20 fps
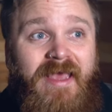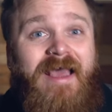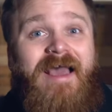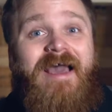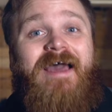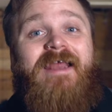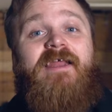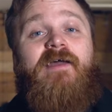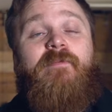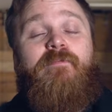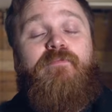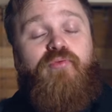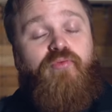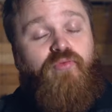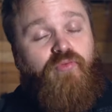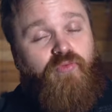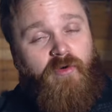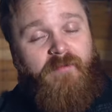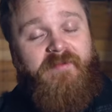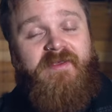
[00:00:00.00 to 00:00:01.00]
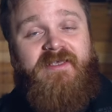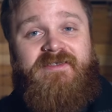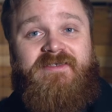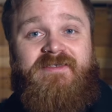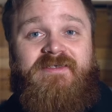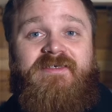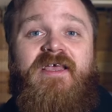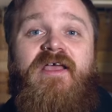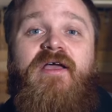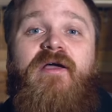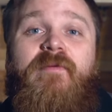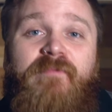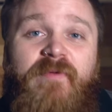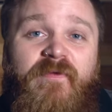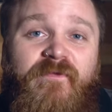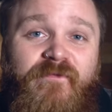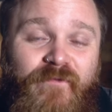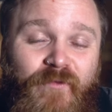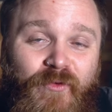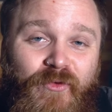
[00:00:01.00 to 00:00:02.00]
And I promise
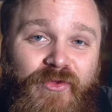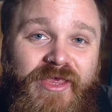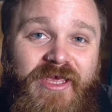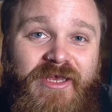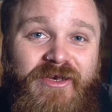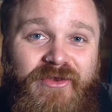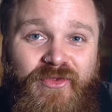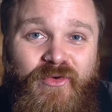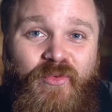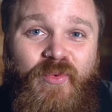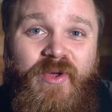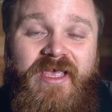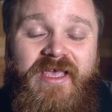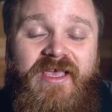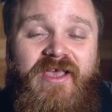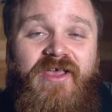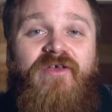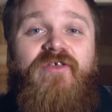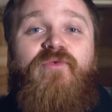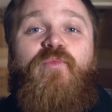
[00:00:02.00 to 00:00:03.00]
before the end of the week,